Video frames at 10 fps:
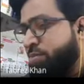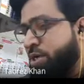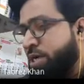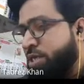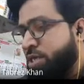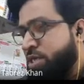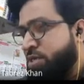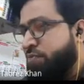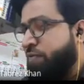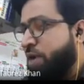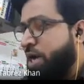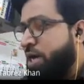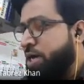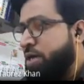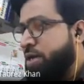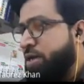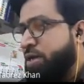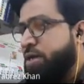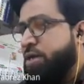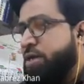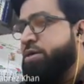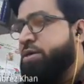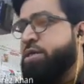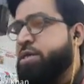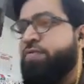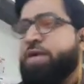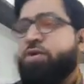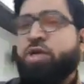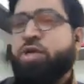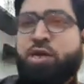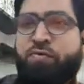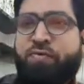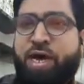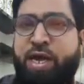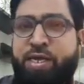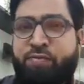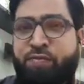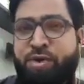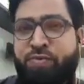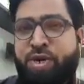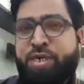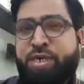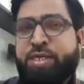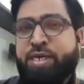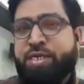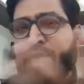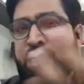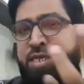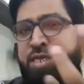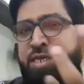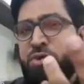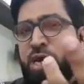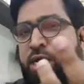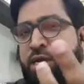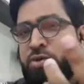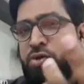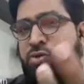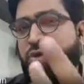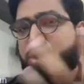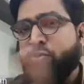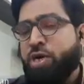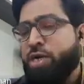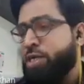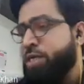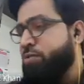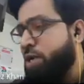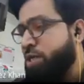number, I say it's 5, it says factorial of 5 is 120, then it asks me, do you want to continue?